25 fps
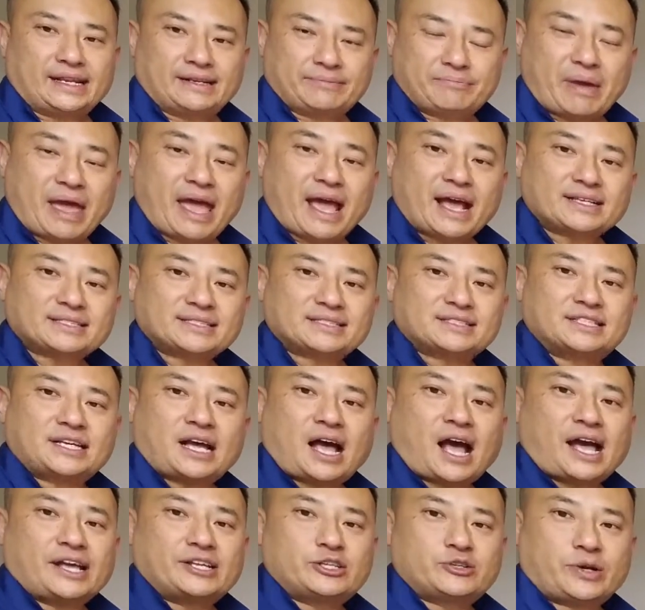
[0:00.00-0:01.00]
mask to
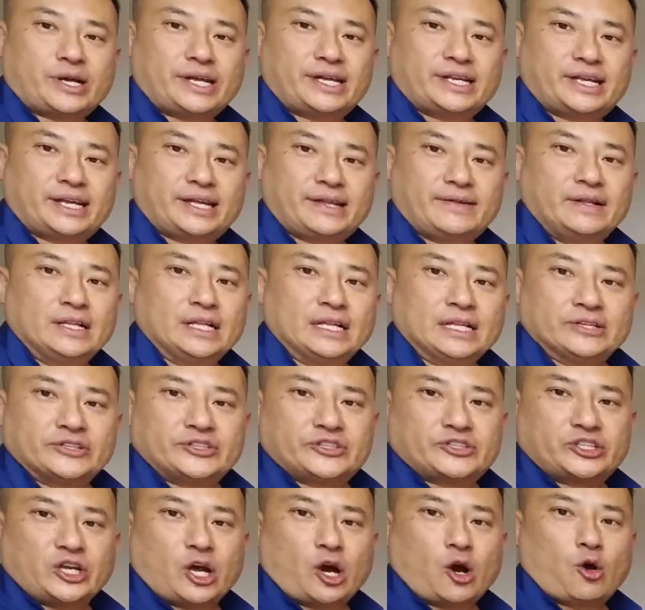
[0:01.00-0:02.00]
hydrate it.
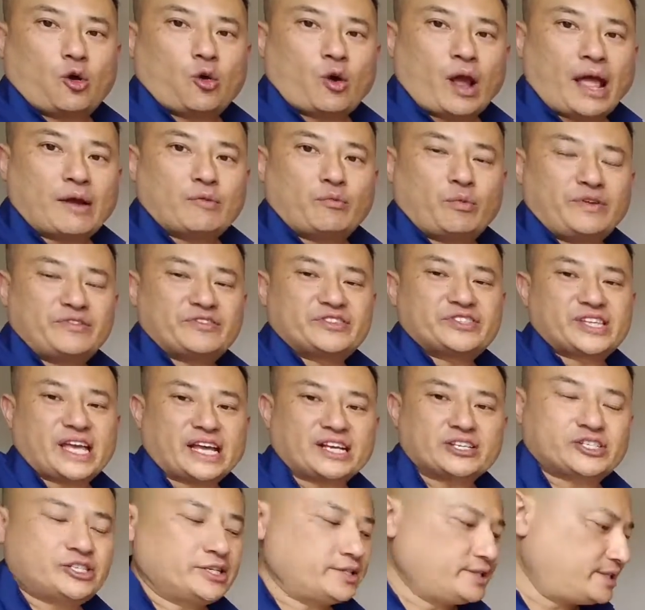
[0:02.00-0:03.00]
And we've
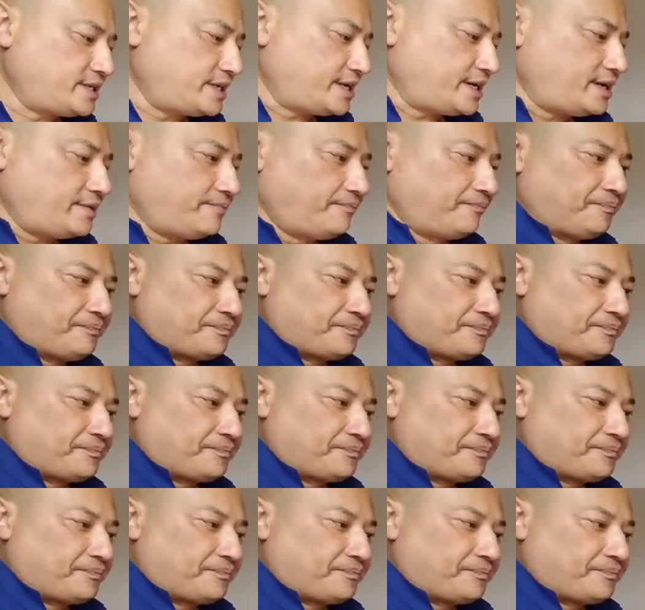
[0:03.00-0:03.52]
sectioned it